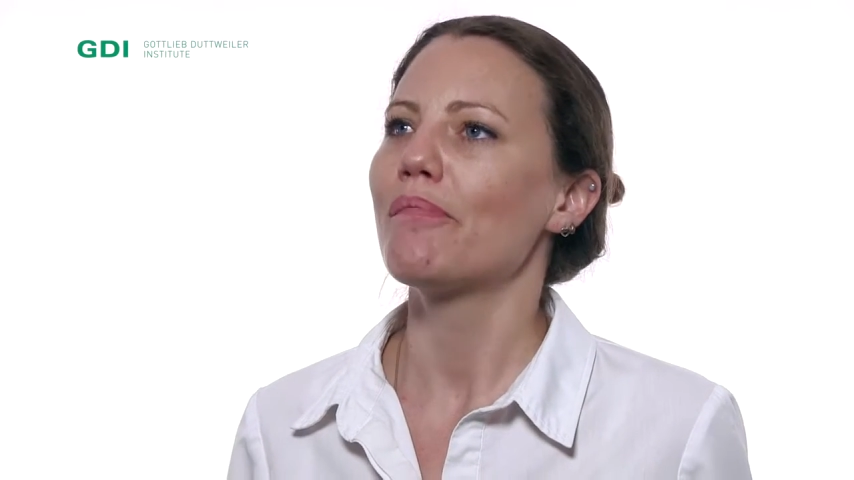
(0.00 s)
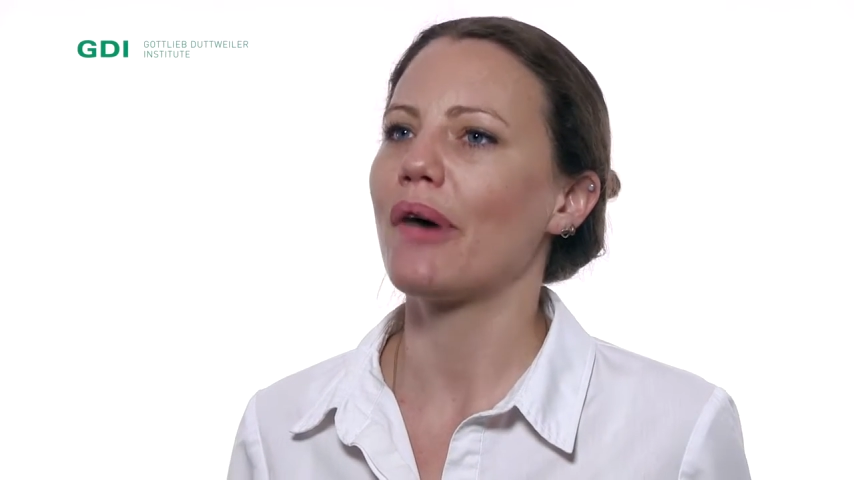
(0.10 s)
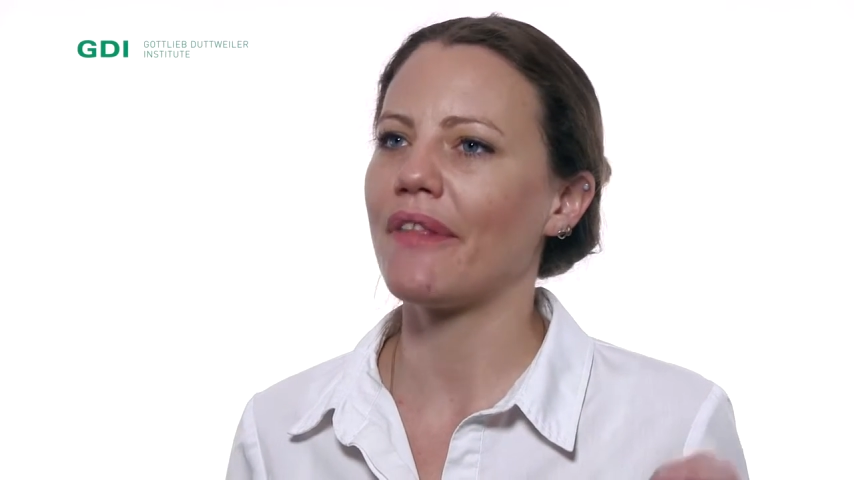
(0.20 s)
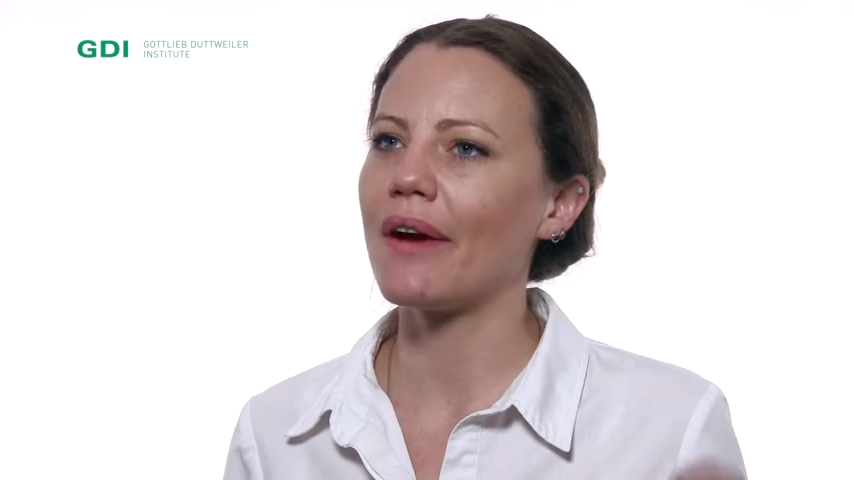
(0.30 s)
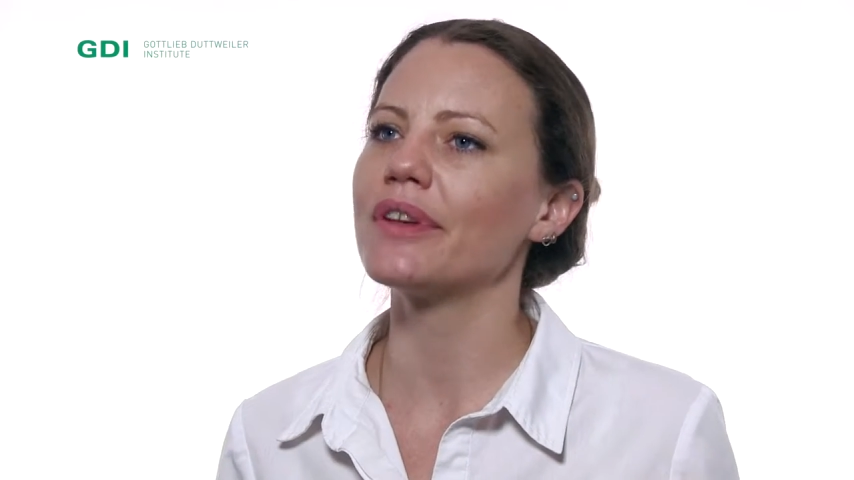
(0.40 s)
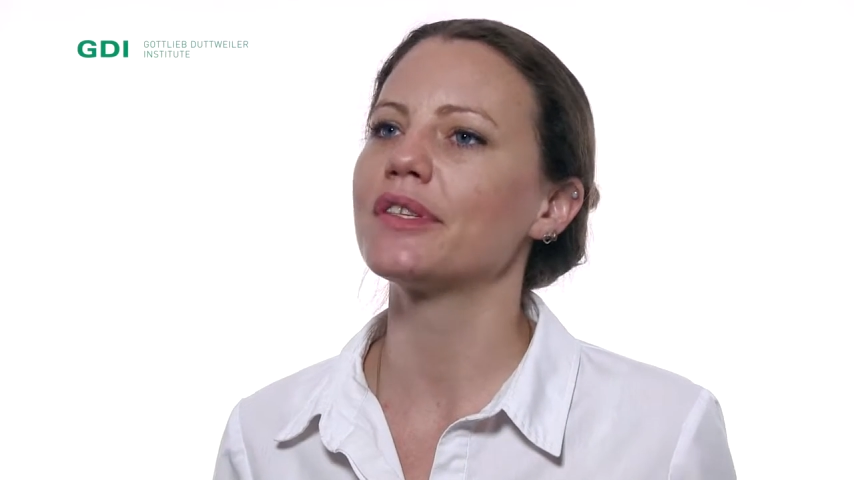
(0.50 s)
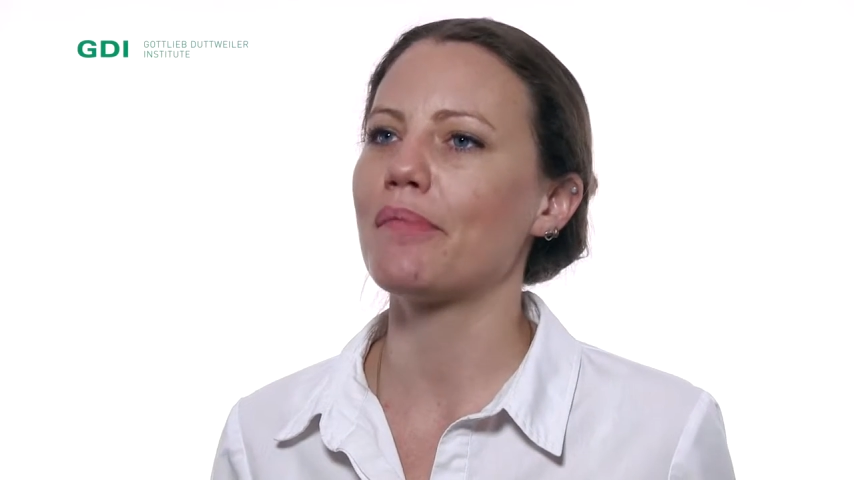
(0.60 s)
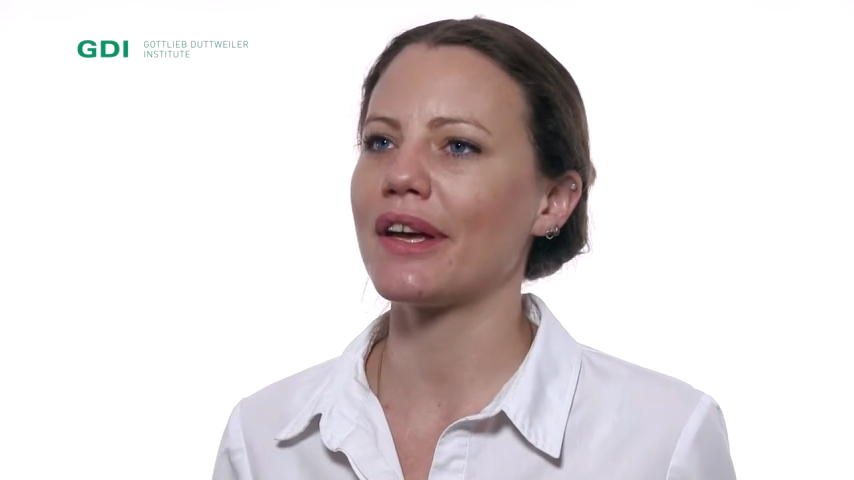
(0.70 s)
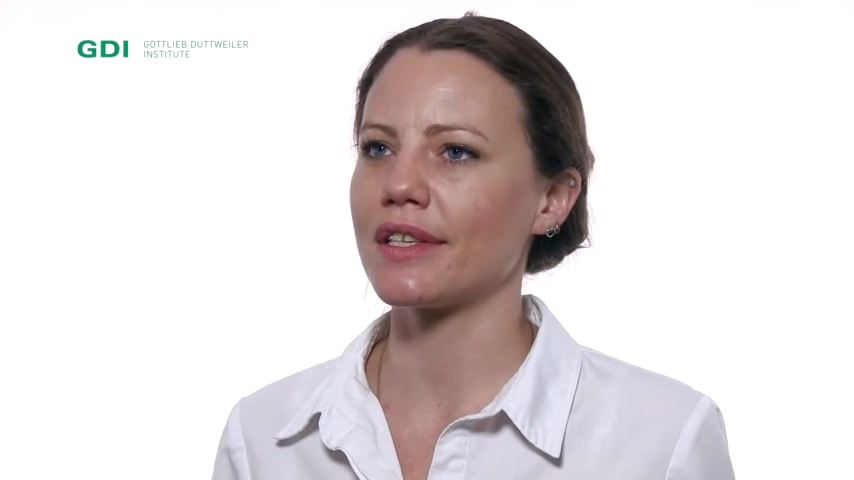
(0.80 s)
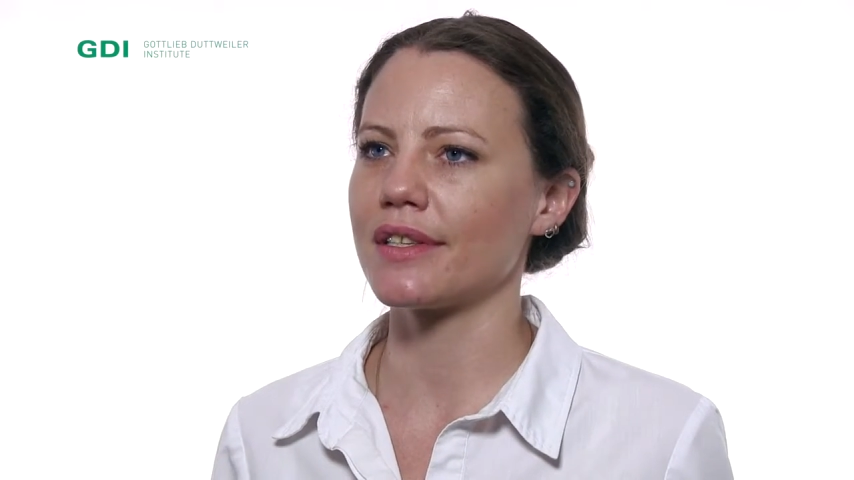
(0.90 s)
But there is a
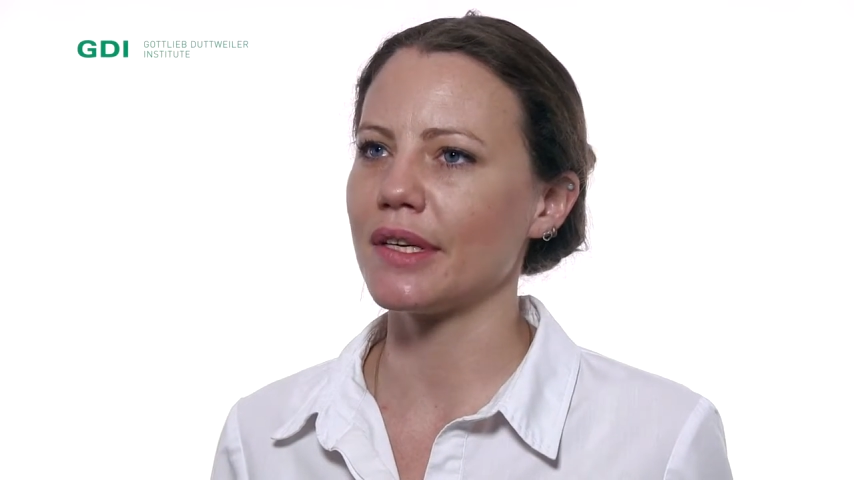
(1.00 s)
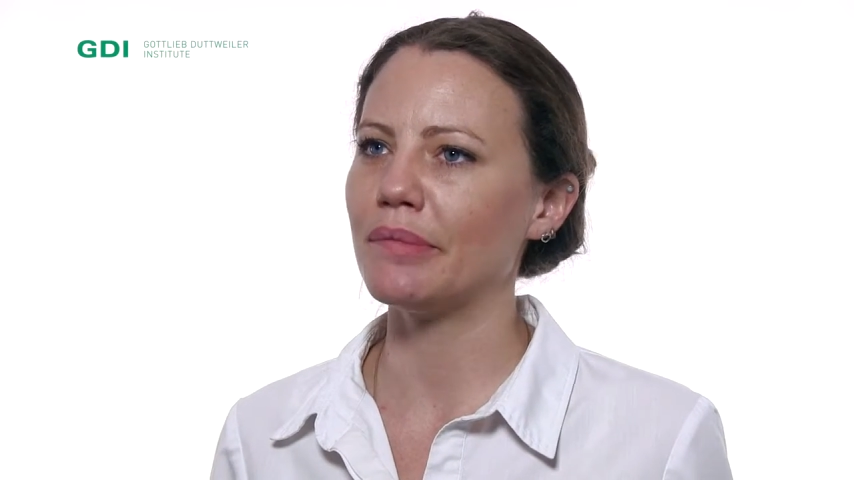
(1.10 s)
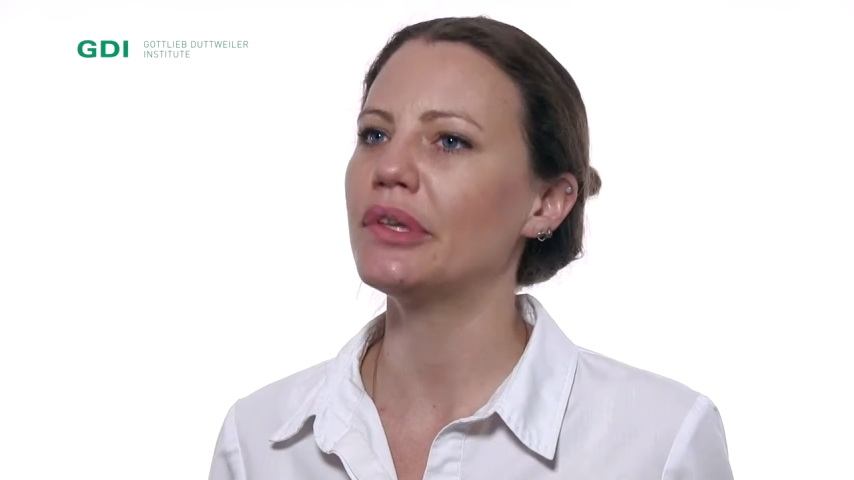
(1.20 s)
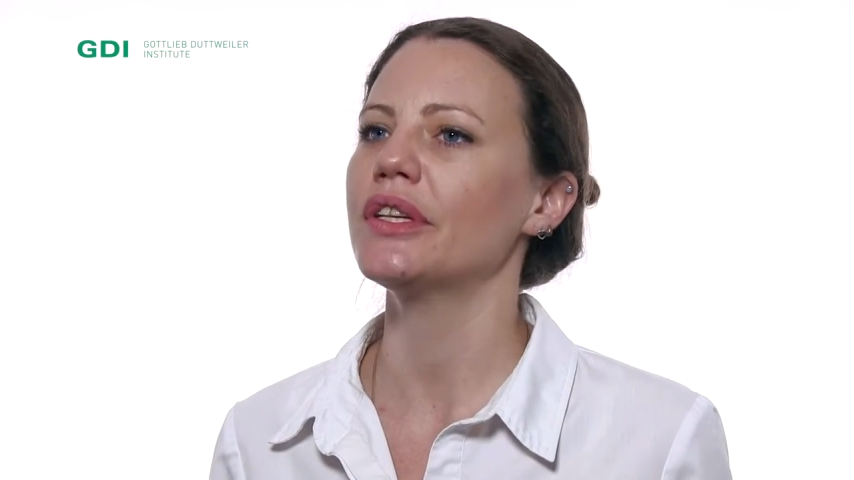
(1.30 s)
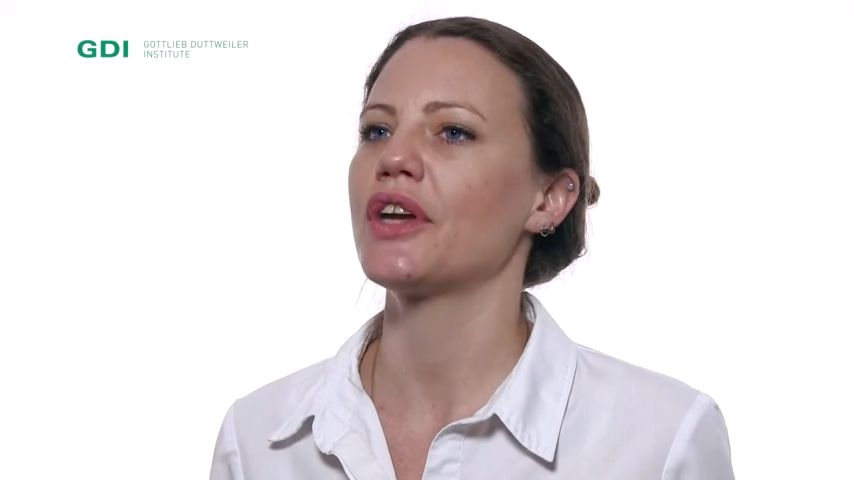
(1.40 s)
better symbol,